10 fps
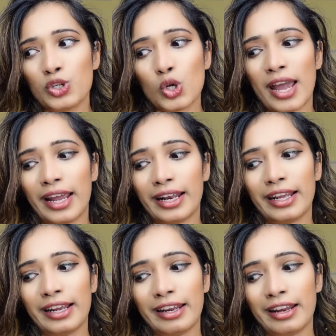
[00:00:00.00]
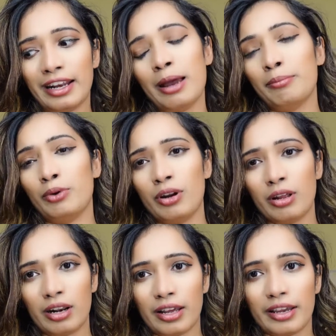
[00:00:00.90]
which I needed. I'm
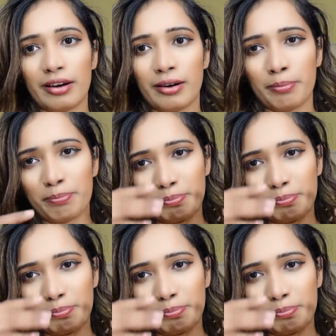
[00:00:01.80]
not like a